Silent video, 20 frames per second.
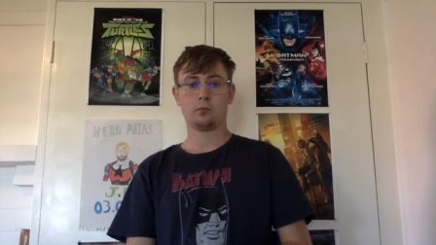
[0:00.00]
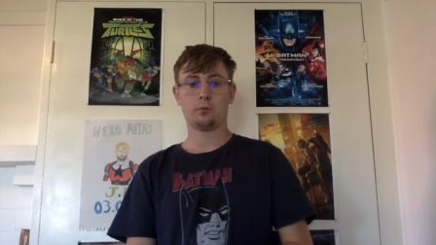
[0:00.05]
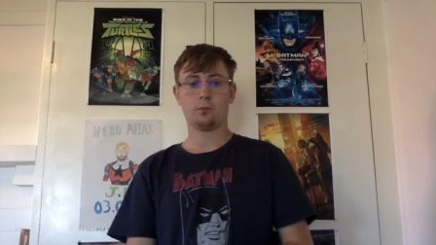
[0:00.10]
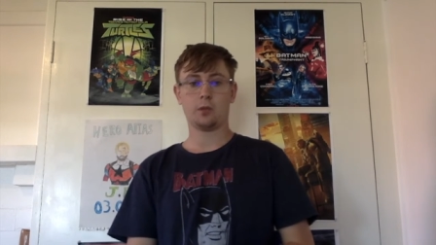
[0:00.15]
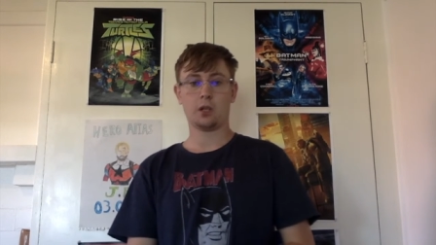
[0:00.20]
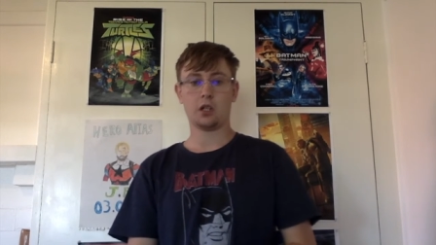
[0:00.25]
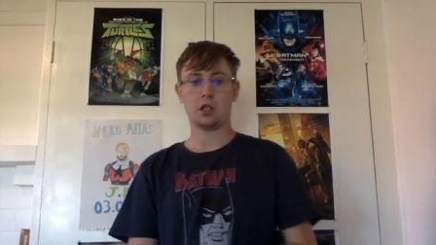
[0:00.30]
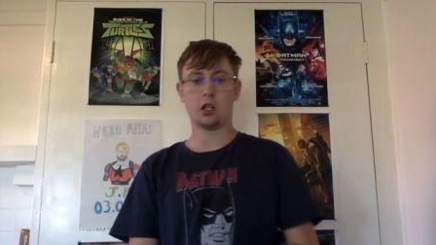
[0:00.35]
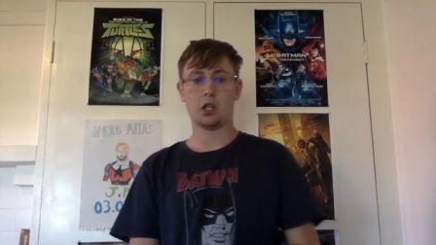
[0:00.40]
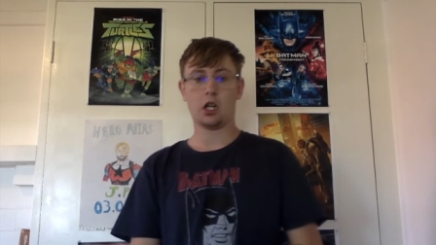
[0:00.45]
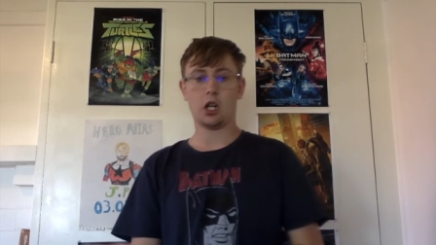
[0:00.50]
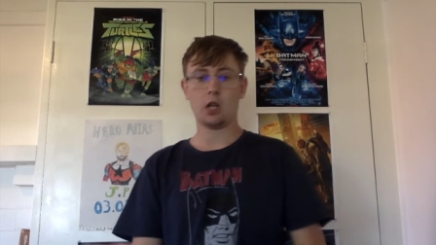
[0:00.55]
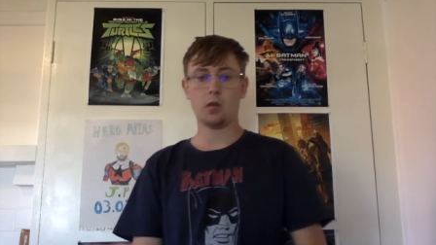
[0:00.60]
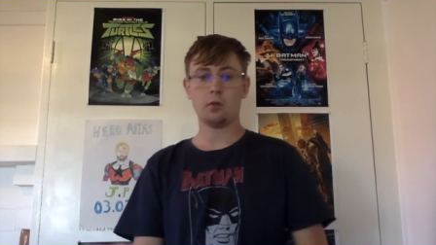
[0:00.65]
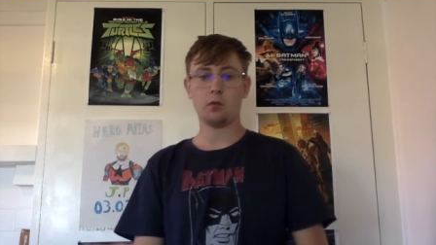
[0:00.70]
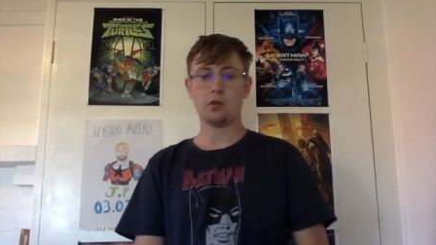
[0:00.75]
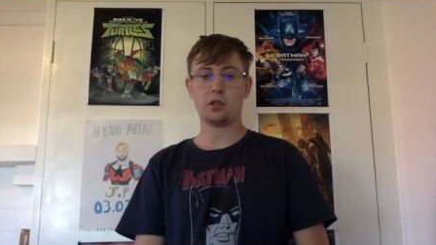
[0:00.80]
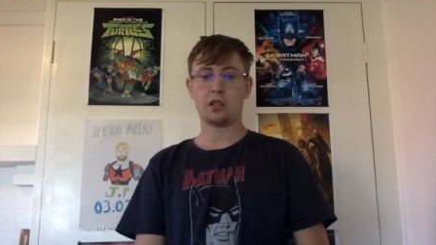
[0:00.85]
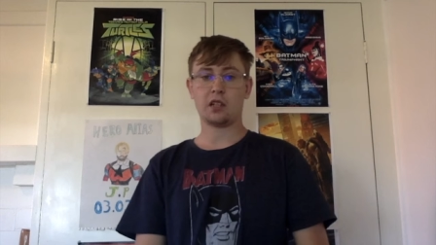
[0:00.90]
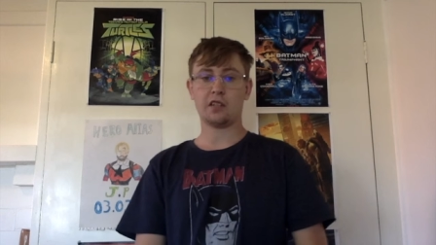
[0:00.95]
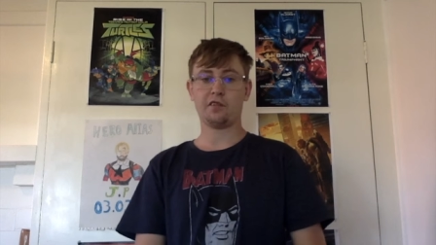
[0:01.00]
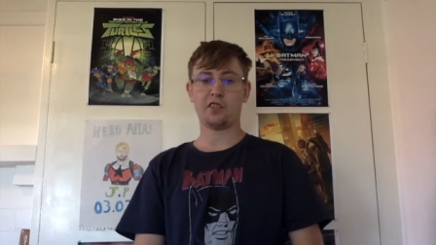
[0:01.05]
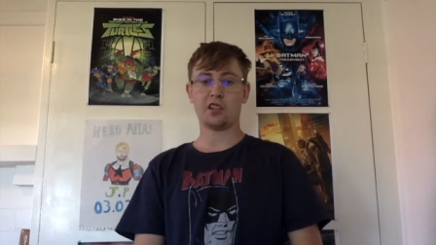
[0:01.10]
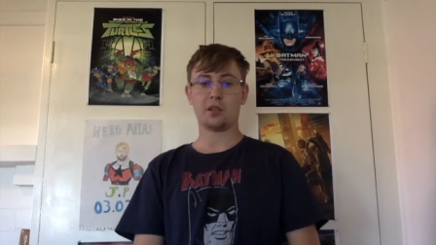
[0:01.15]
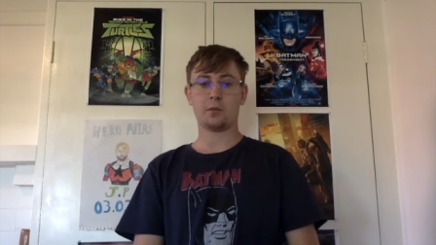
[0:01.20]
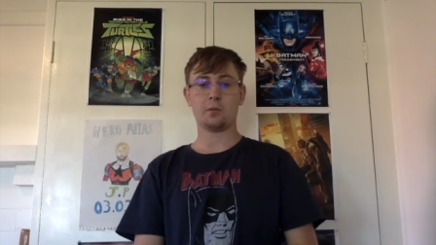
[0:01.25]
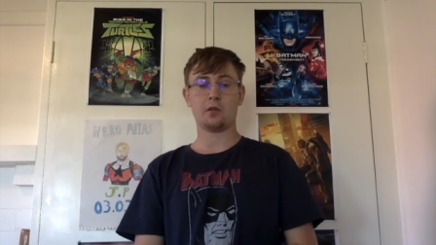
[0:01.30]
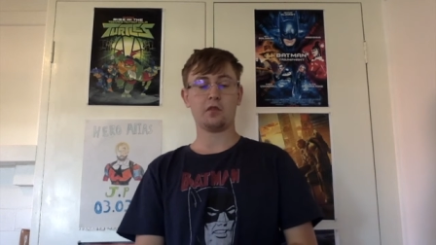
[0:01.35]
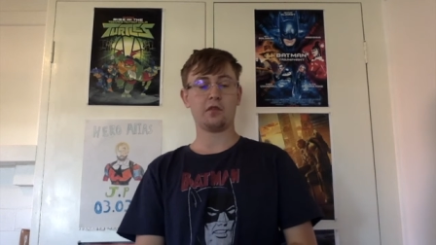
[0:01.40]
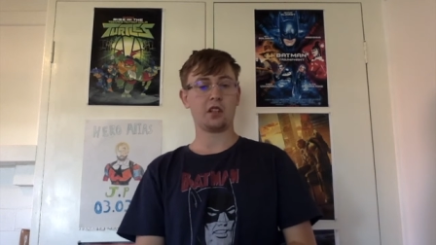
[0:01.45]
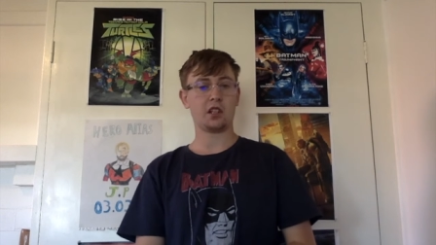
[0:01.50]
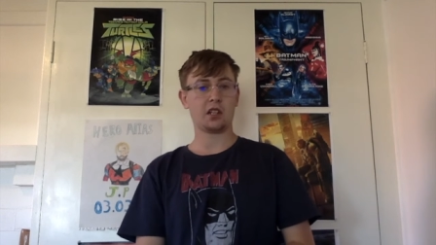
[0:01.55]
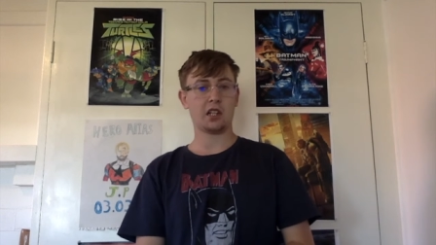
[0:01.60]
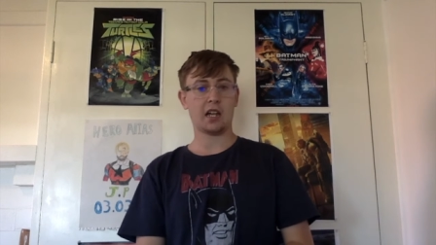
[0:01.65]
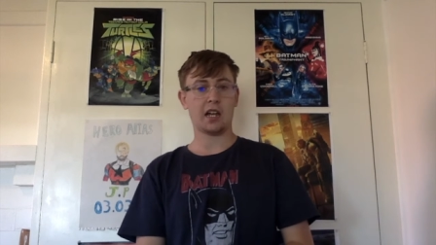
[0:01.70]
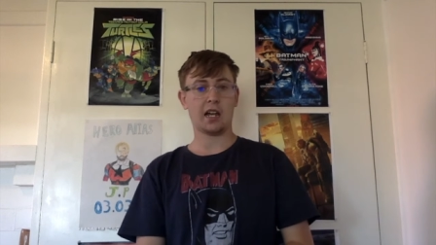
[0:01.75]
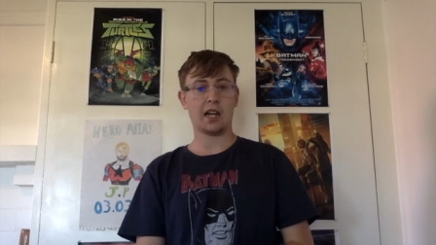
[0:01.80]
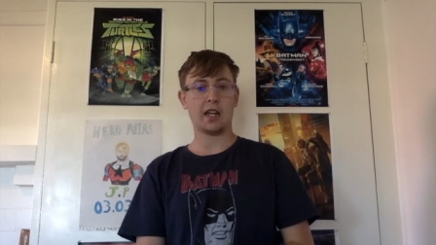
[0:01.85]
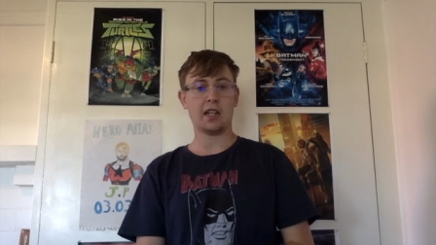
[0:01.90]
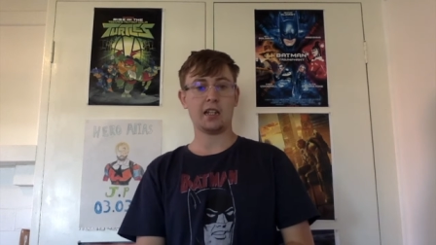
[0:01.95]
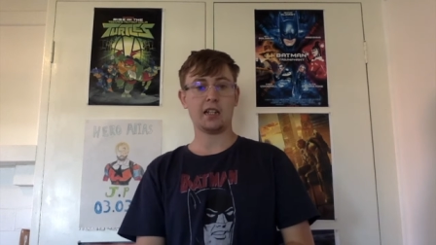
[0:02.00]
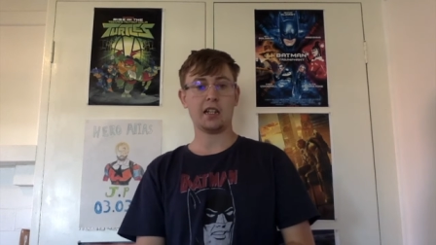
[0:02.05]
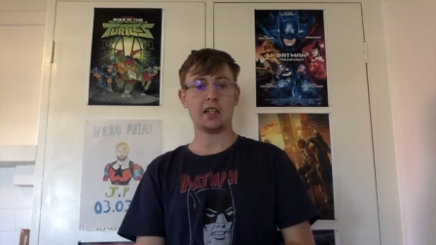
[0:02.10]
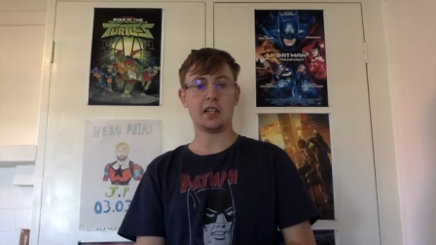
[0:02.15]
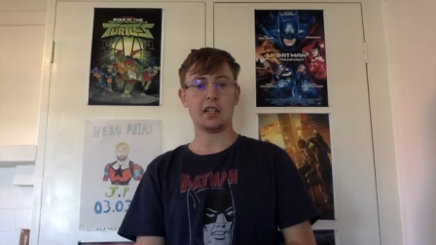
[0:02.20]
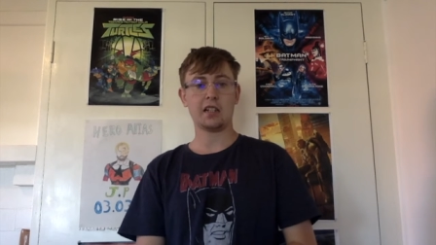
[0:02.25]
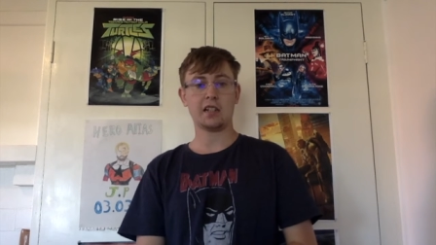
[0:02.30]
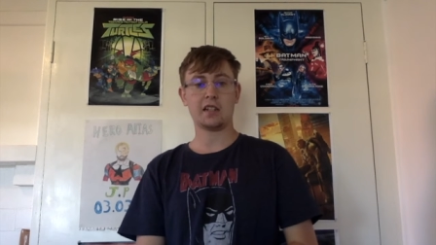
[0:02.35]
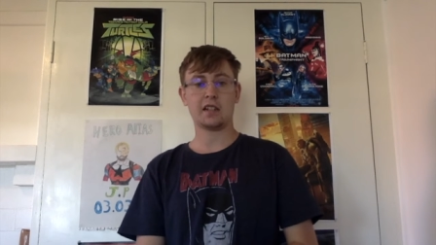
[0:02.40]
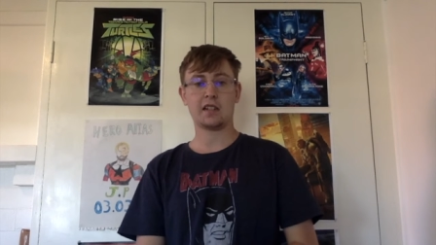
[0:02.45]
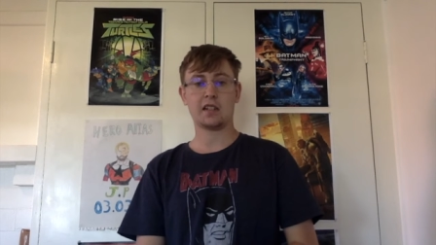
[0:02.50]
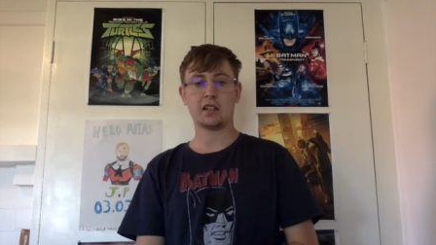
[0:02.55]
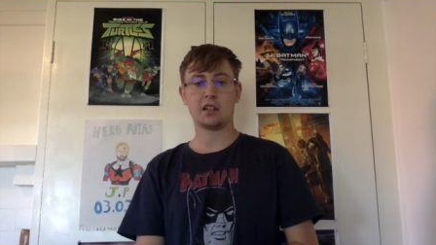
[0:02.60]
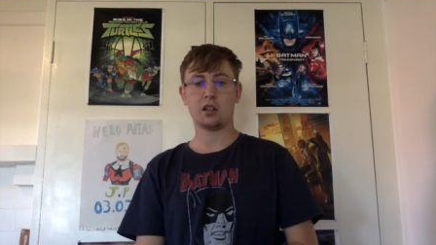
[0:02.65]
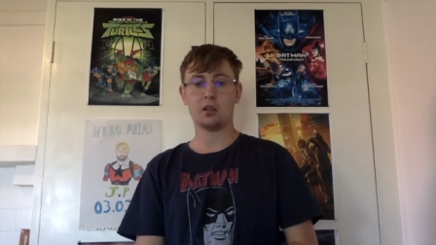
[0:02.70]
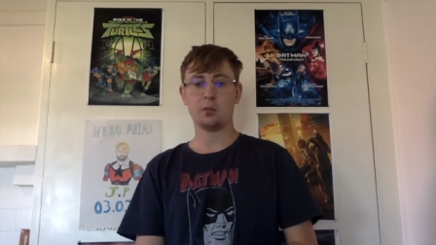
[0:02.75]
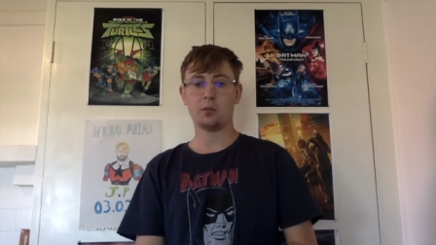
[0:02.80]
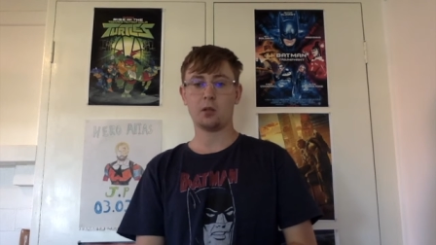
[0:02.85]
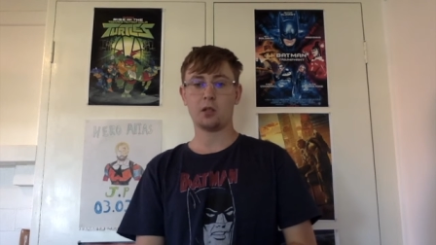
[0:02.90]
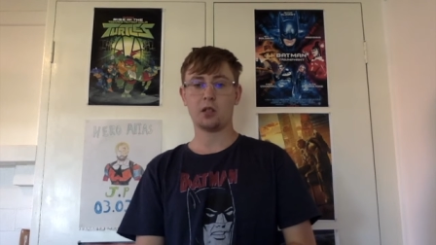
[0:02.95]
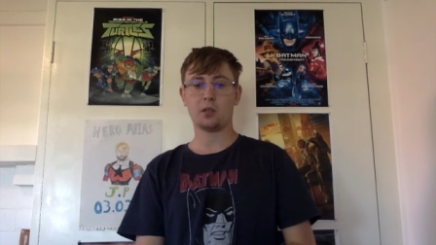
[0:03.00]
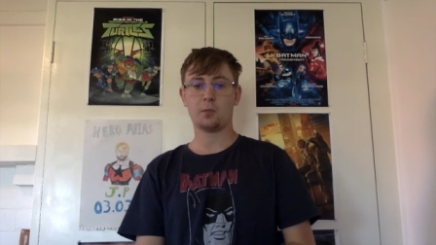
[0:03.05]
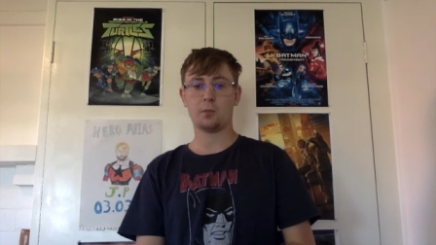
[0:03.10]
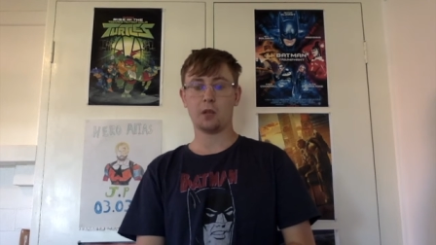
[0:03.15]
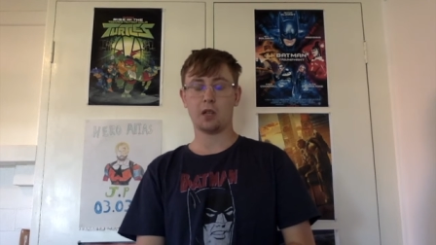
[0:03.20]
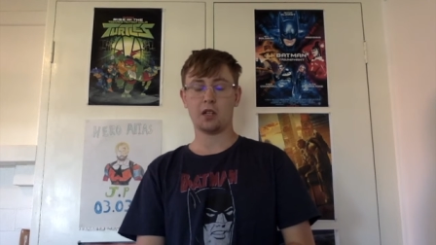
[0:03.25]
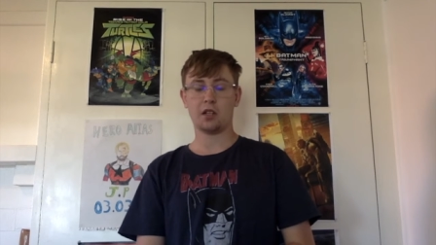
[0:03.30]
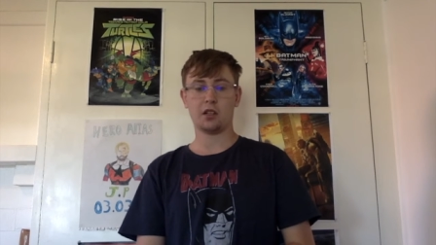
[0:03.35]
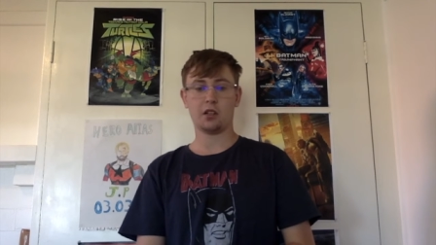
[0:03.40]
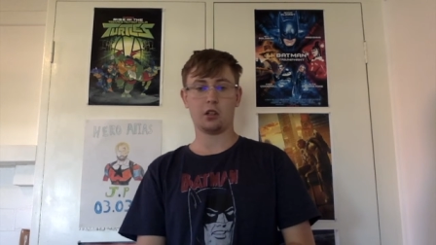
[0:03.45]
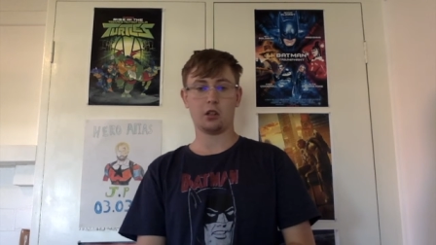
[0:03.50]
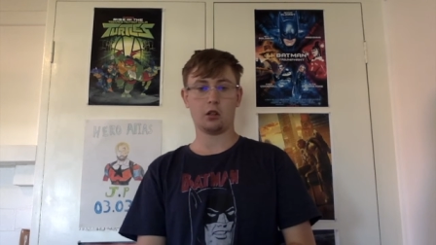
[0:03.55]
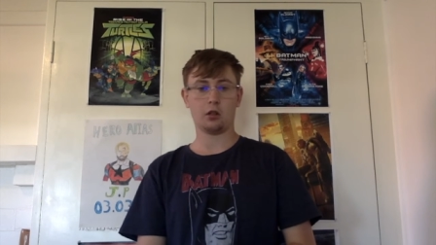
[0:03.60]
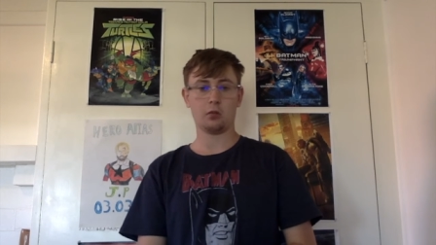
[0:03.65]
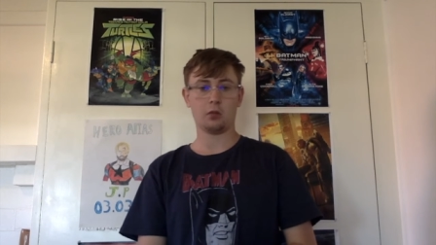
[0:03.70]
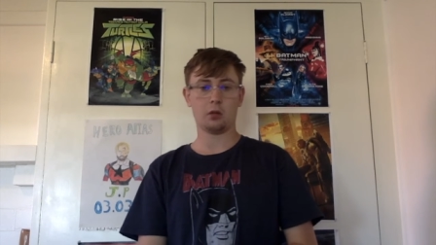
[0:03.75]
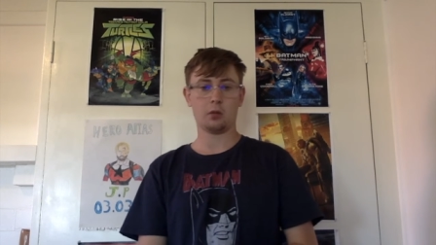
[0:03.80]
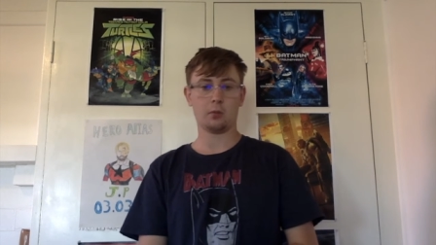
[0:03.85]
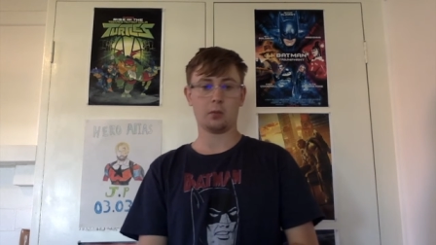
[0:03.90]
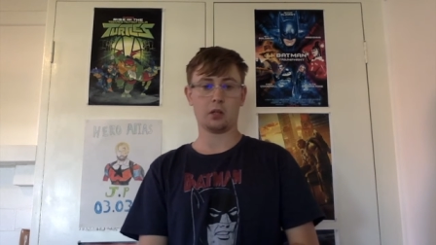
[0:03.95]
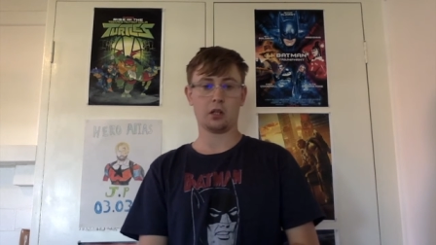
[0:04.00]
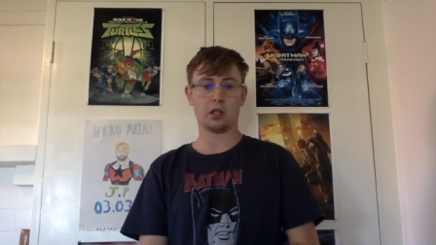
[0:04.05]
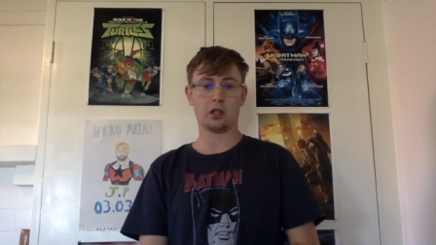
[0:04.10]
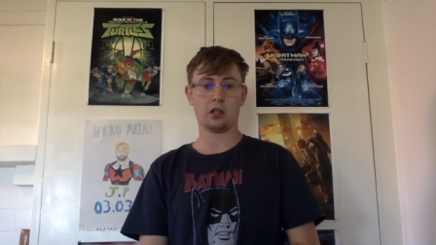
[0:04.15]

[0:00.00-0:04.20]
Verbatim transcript: But I will give this movie an A. It's so much better than I remember.